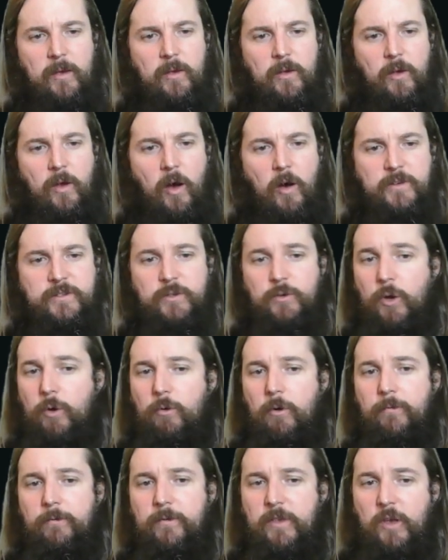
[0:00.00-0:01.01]
also
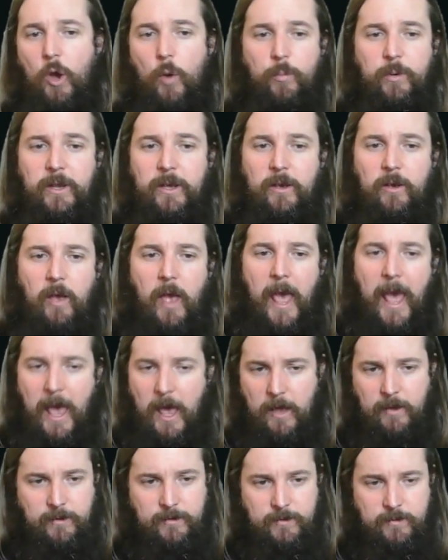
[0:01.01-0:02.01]
go over the opening
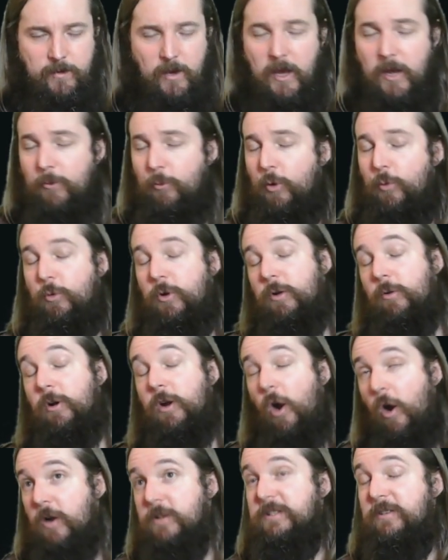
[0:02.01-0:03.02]
hand. What
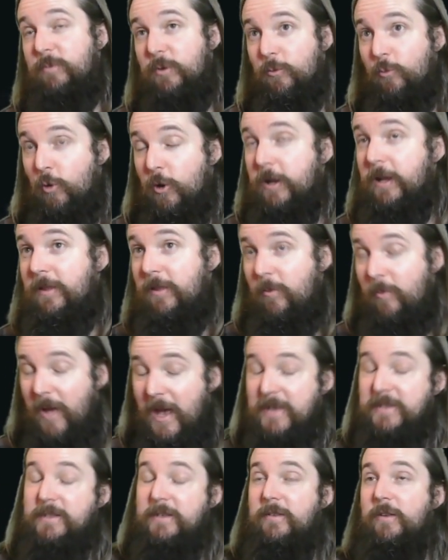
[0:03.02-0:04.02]
cards have been working the
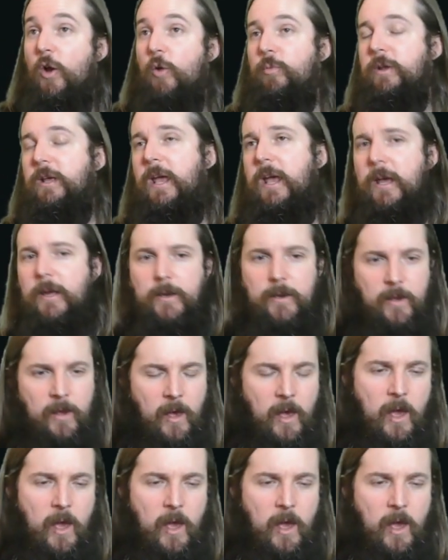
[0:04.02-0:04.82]
best in the opening hand.